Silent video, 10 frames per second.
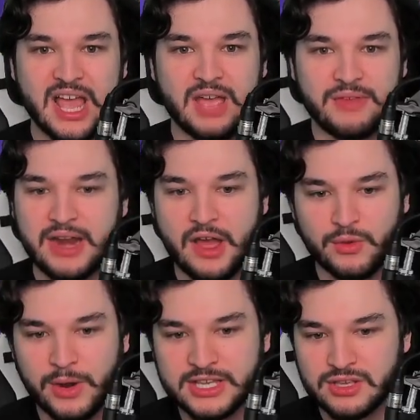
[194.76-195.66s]
that I
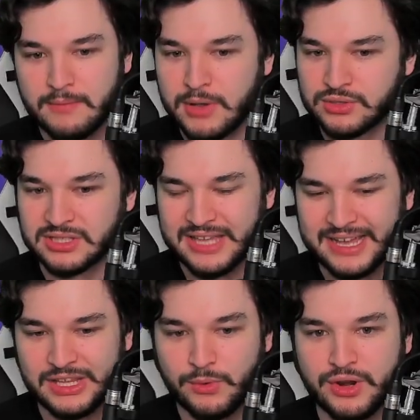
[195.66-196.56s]
otherwise most
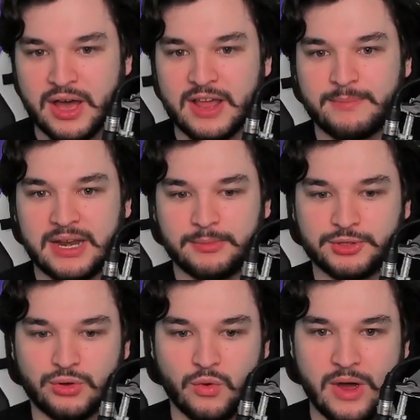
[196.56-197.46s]
likely would not have been able
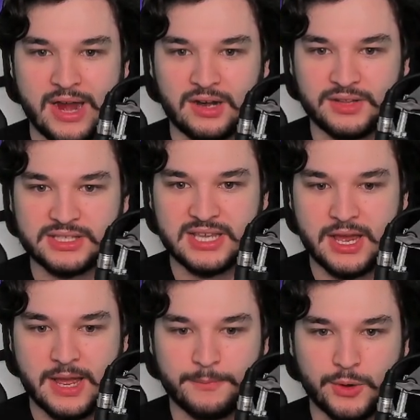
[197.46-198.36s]
to acquire. Let's say
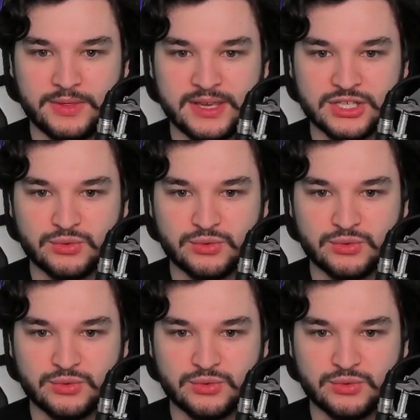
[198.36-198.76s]
I upgrade this,